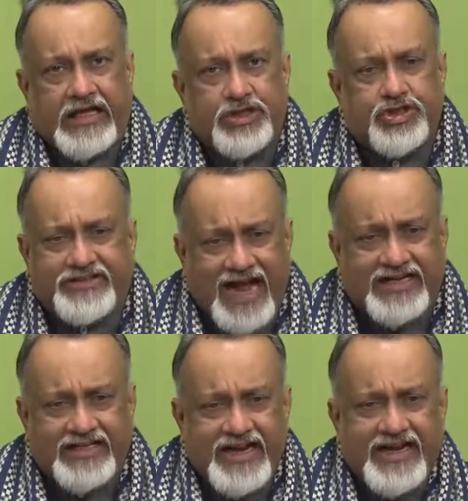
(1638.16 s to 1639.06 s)
So,
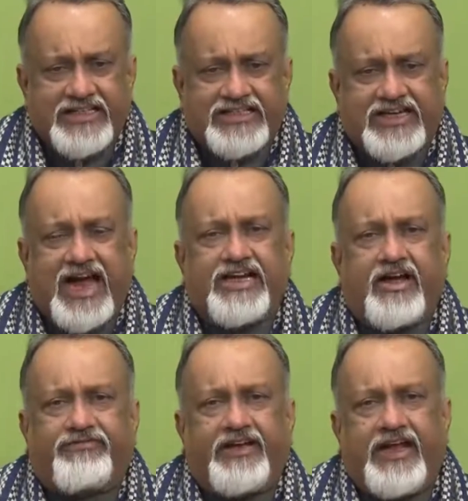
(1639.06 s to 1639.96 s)
that is kind
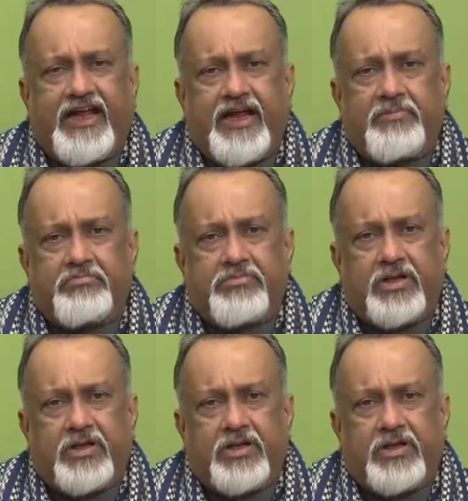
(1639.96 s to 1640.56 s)
of a